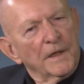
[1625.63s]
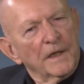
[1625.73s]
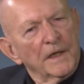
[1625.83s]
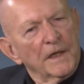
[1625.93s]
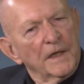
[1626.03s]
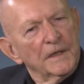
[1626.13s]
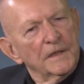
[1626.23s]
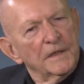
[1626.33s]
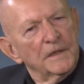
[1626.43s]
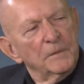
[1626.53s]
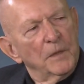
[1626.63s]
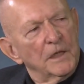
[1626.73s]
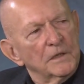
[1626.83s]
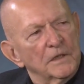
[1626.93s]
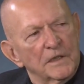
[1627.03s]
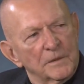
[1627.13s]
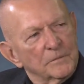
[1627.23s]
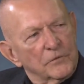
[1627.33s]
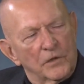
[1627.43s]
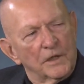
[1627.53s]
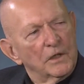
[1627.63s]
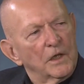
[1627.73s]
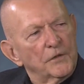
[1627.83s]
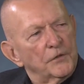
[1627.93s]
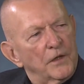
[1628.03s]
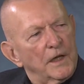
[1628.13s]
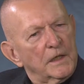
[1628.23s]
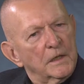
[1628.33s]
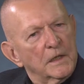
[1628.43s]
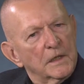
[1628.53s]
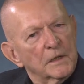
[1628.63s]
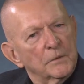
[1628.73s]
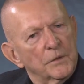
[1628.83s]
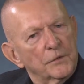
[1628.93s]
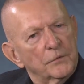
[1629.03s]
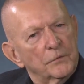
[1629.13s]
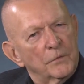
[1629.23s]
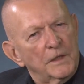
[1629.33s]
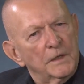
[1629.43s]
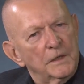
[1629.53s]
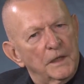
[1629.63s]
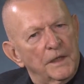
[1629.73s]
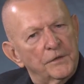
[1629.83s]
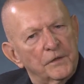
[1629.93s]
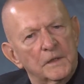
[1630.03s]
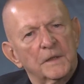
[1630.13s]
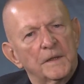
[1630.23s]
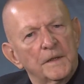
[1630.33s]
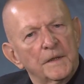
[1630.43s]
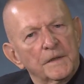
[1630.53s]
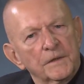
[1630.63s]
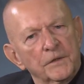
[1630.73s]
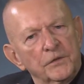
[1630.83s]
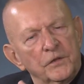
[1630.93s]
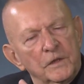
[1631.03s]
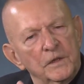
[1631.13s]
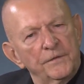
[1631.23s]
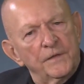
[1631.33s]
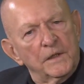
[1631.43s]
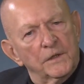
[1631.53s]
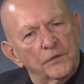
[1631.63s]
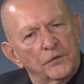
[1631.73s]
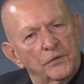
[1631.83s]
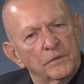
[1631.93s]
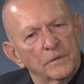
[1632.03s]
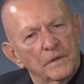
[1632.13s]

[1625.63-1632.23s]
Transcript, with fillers: And he made them right on track. And it was recognizing the significance,